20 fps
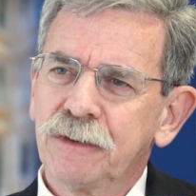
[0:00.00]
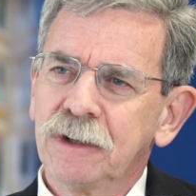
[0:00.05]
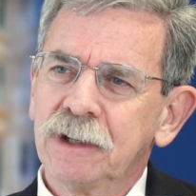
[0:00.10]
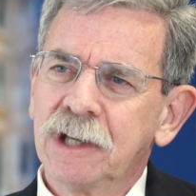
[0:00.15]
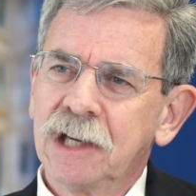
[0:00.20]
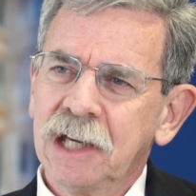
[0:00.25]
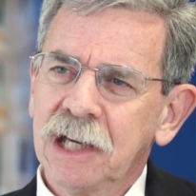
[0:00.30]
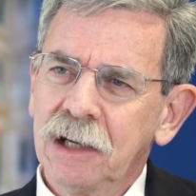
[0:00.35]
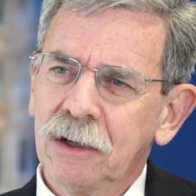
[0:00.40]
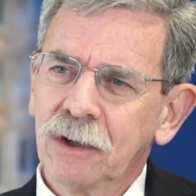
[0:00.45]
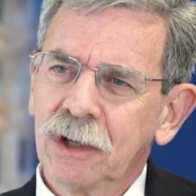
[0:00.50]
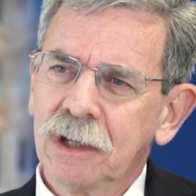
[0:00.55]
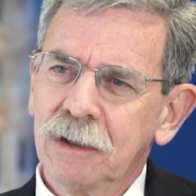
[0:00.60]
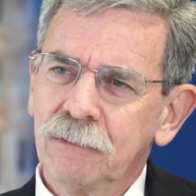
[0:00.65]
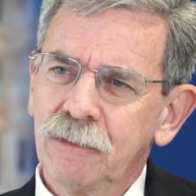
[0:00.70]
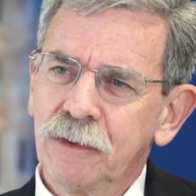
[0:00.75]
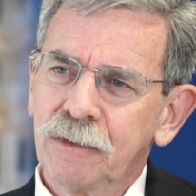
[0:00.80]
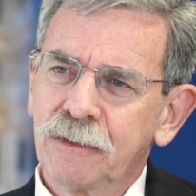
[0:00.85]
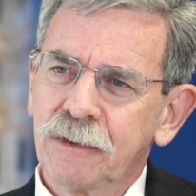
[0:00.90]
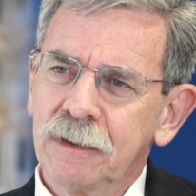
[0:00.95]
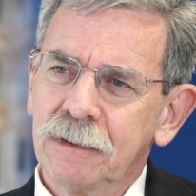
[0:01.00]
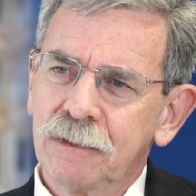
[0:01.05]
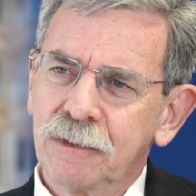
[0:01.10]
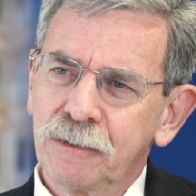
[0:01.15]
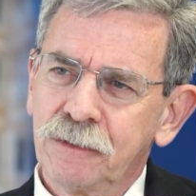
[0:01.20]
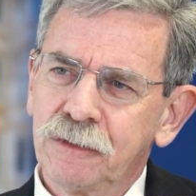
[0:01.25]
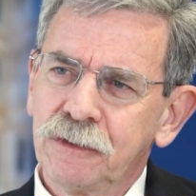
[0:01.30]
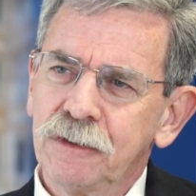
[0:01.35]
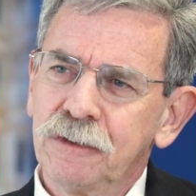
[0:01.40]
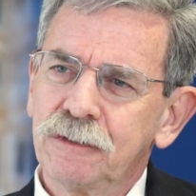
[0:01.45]
and caregivers in
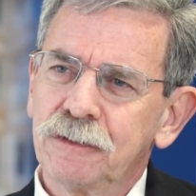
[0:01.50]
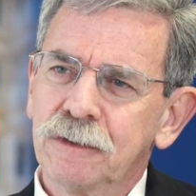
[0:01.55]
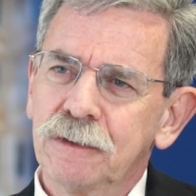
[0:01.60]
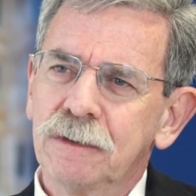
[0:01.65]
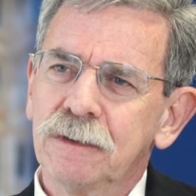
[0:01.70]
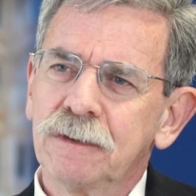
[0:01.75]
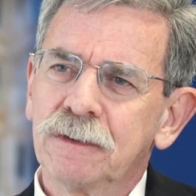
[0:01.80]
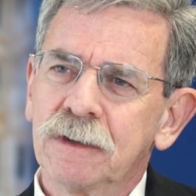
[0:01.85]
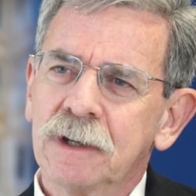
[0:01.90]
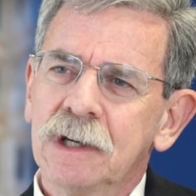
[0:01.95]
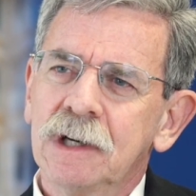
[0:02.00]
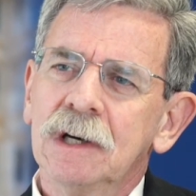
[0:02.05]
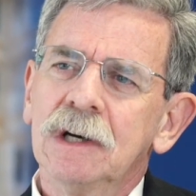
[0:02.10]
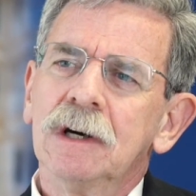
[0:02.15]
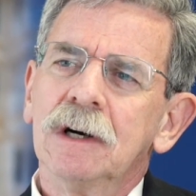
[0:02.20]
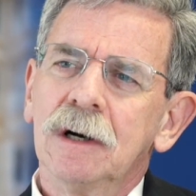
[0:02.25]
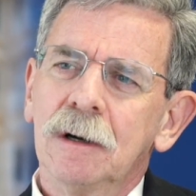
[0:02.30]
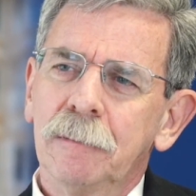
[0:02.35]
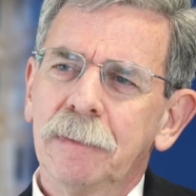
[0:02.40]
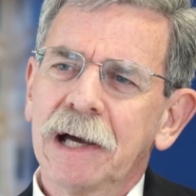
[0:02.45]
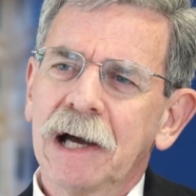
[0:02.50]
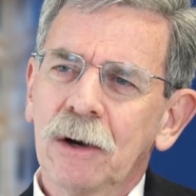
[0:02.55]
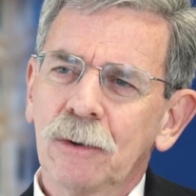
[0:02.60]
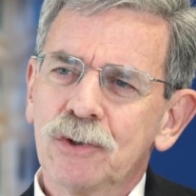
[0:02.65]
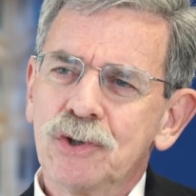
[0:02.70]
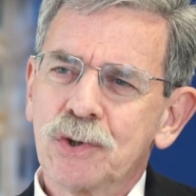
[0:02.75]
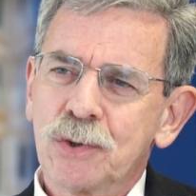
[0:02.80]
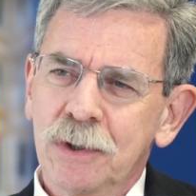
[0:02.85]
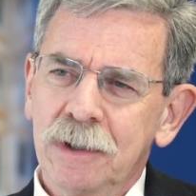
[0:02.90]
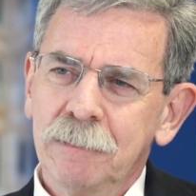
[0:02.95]
decisions about
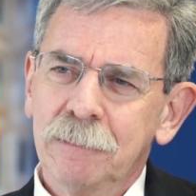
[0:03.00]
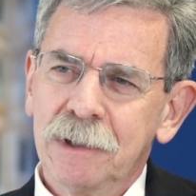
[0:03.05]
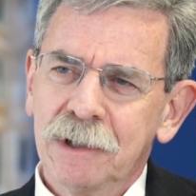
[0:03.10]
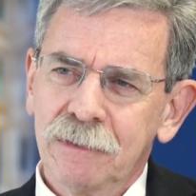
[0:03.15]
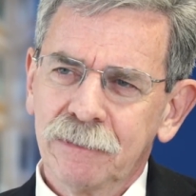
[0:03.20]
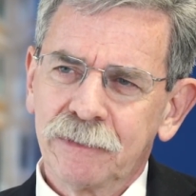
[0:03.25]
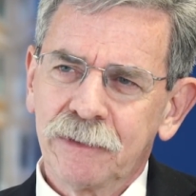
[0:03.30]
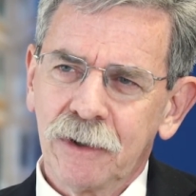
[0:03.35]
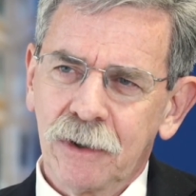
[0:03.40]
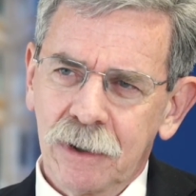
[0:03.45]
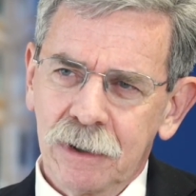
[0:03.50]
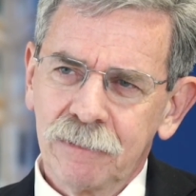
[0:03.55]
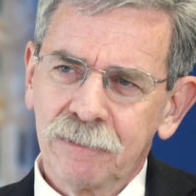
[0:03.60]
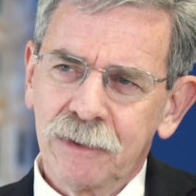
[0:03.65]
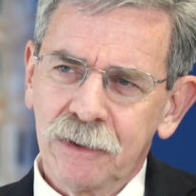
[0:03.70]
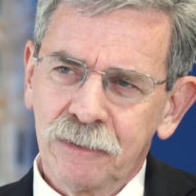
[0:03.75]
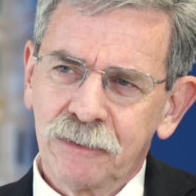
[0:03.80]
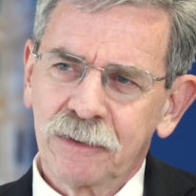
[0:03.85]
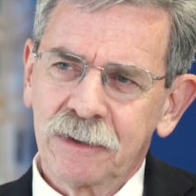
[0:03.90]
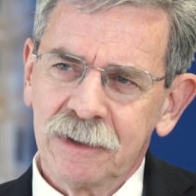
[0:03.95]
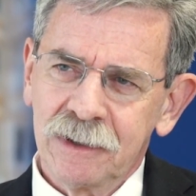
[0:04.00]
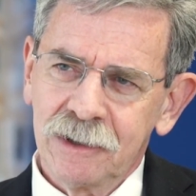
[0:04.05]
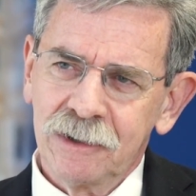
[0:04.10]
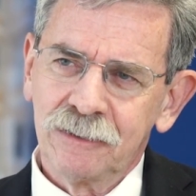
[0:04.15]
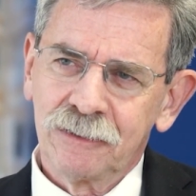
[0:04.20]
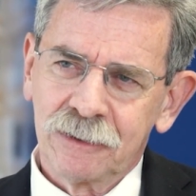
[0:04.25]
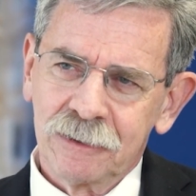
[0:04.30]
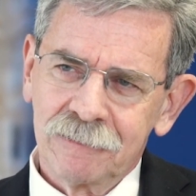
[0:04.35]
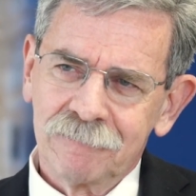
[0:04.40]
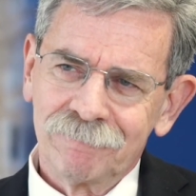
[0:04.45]
treatment of tardive
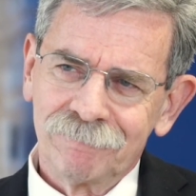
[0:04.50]
dyskinesia.